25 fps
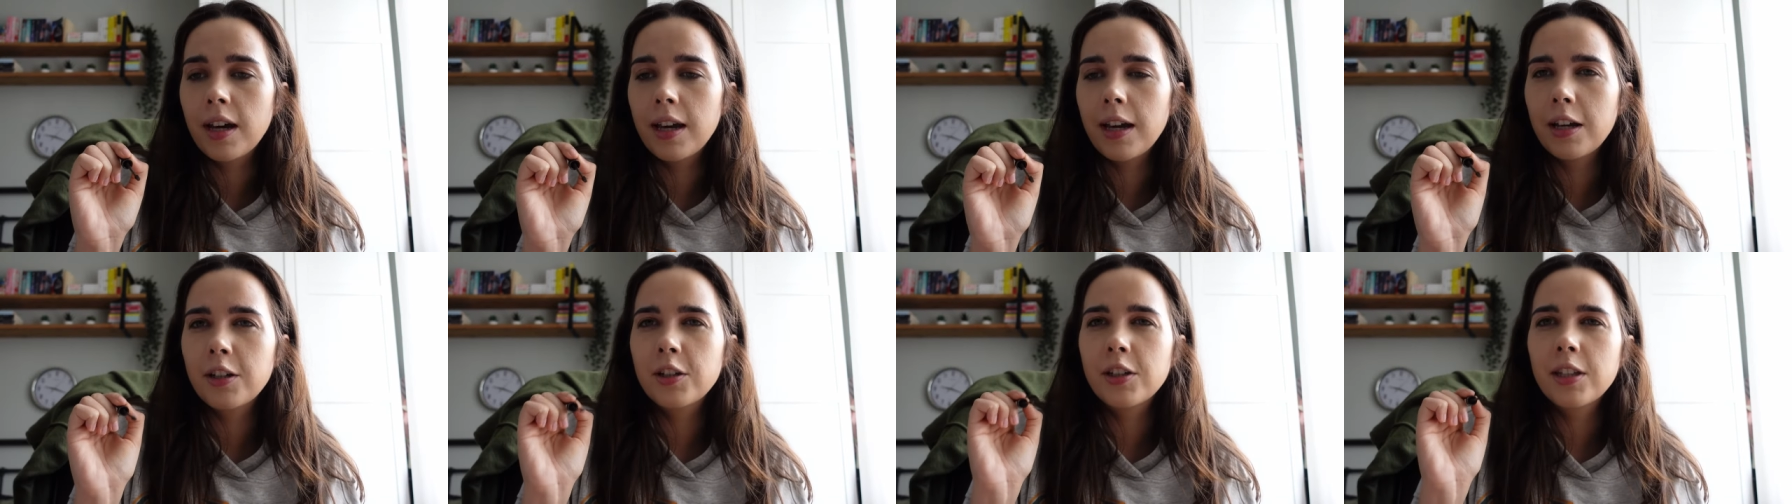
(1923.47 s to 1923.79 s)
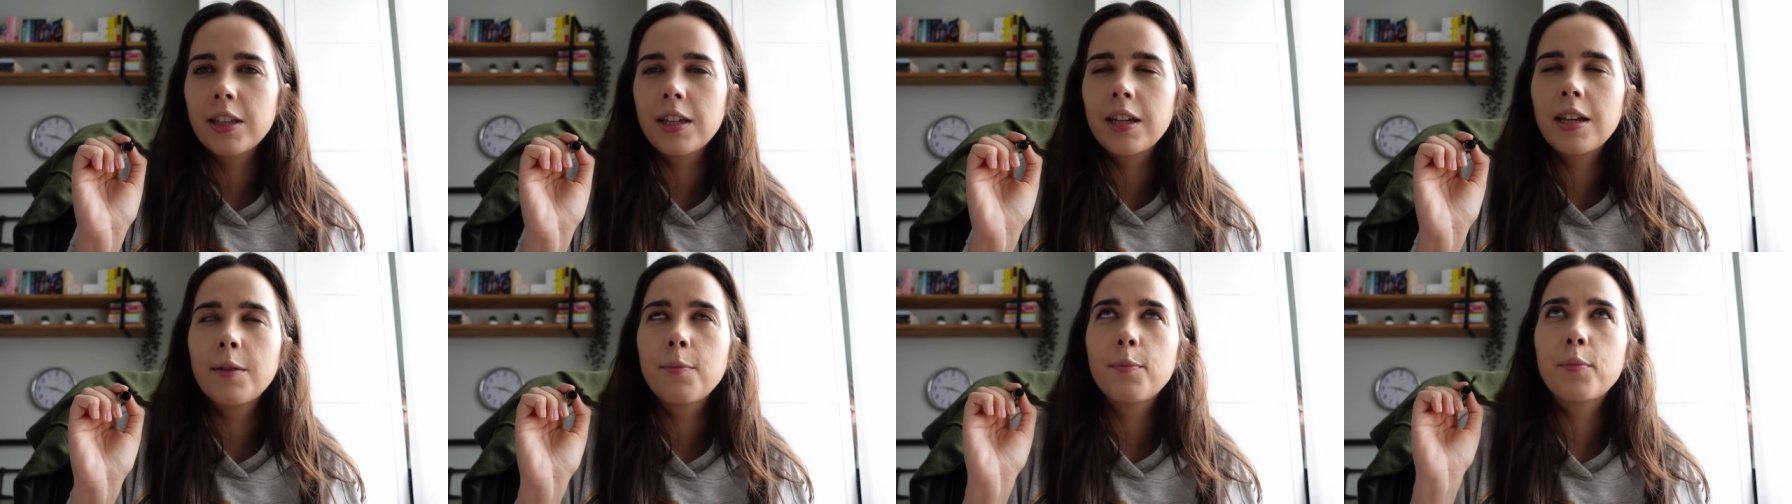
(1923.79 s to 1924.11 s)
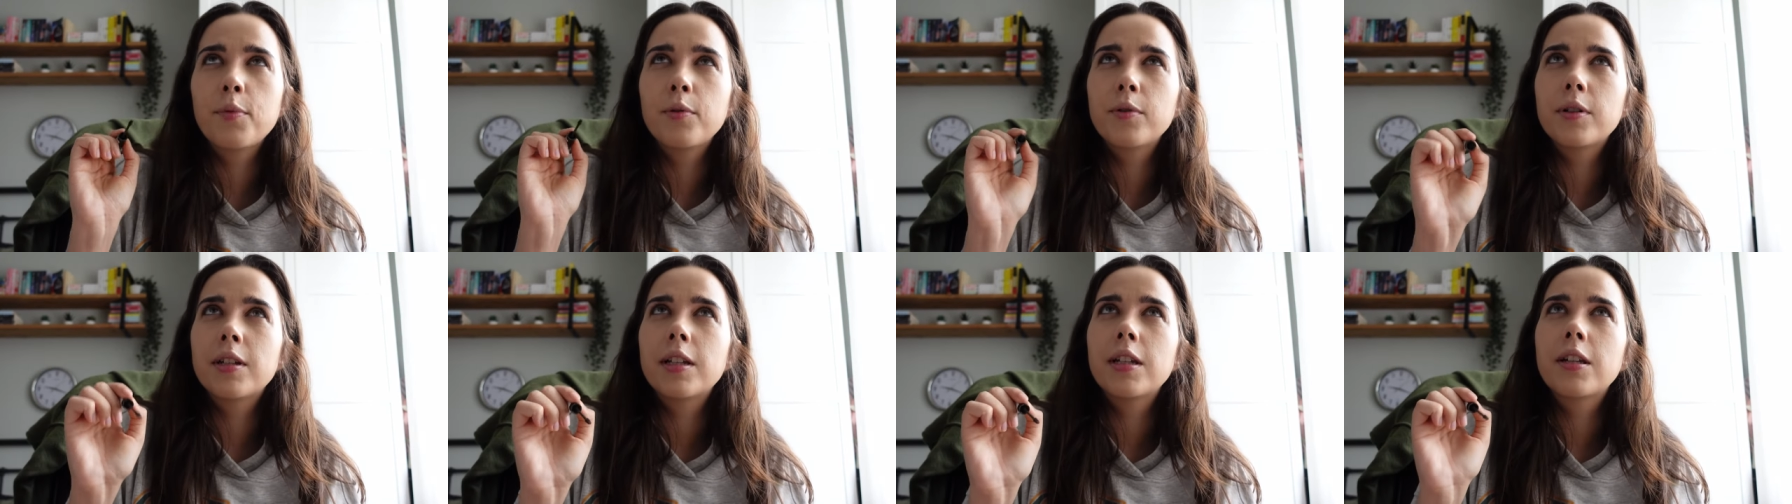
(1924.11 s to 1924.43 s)
I actually
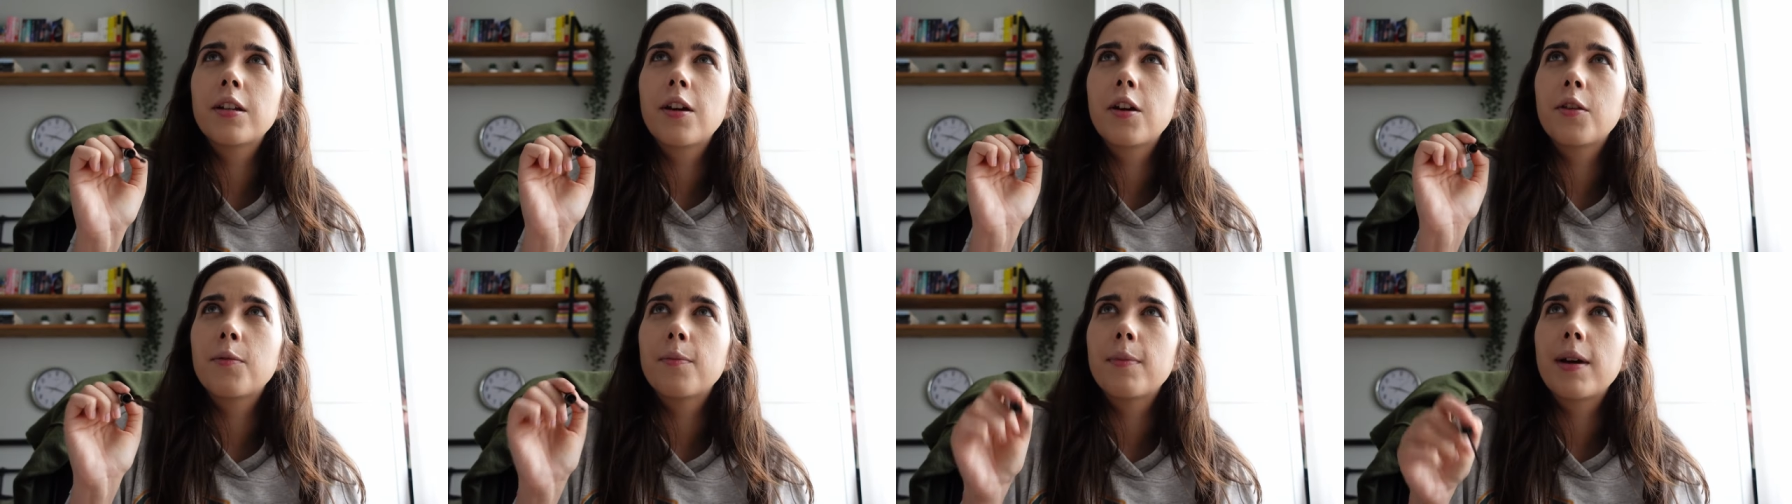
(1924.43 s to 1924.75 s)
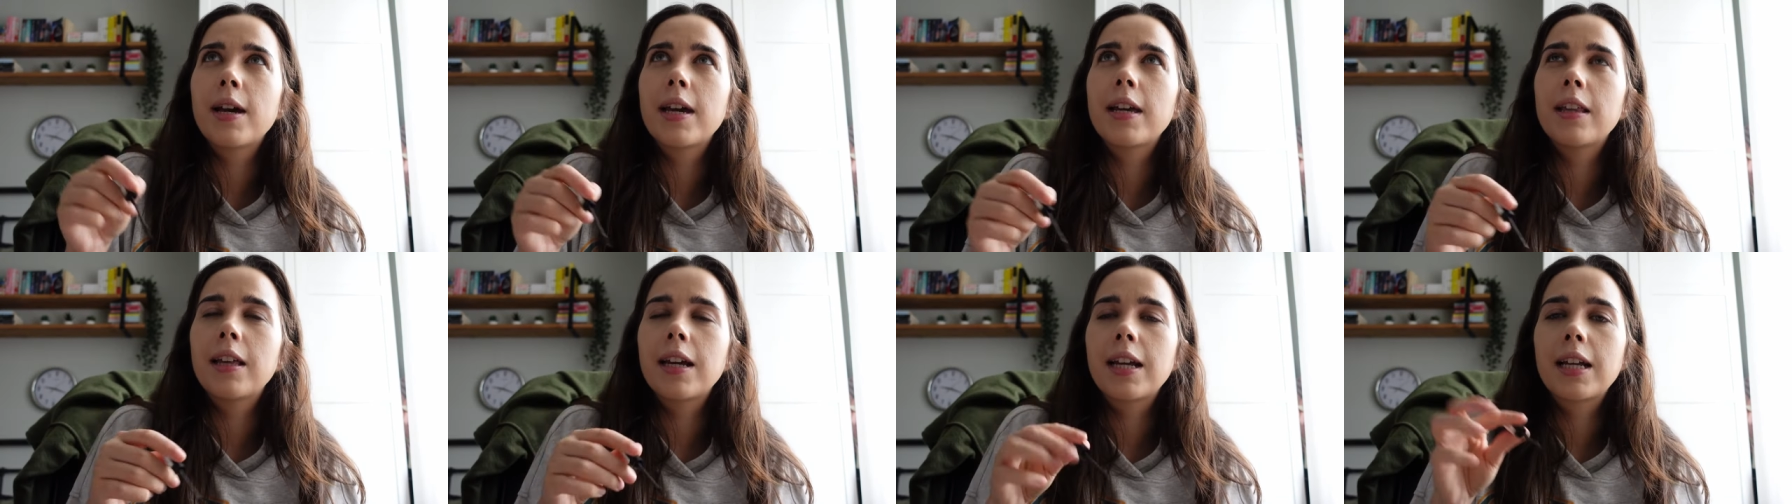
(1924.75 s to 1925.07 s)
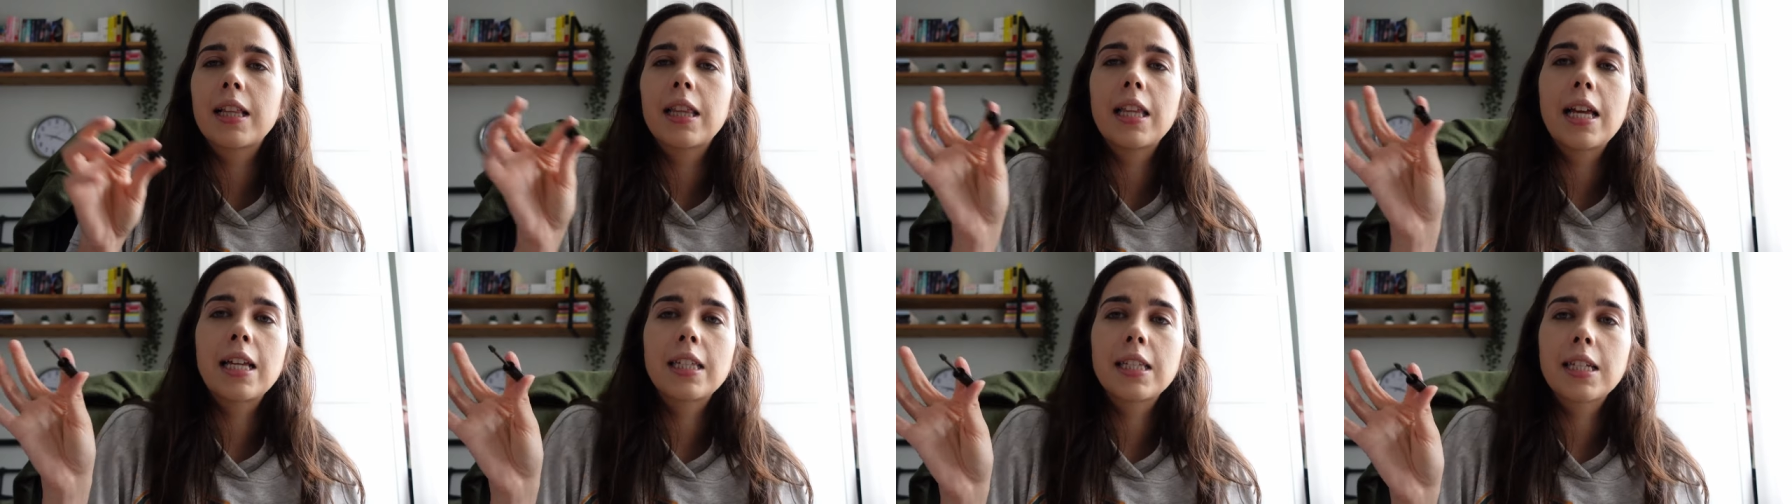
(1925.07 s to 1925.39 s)
put it on my like
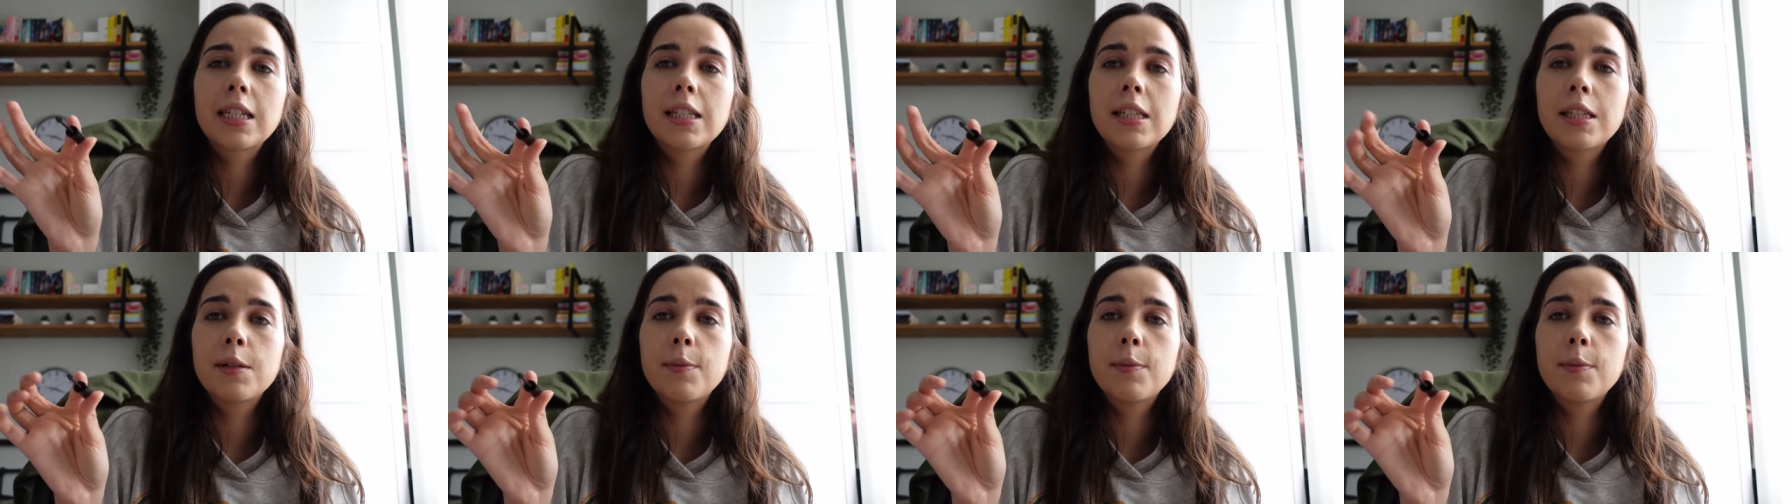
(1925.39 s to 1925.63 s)
classics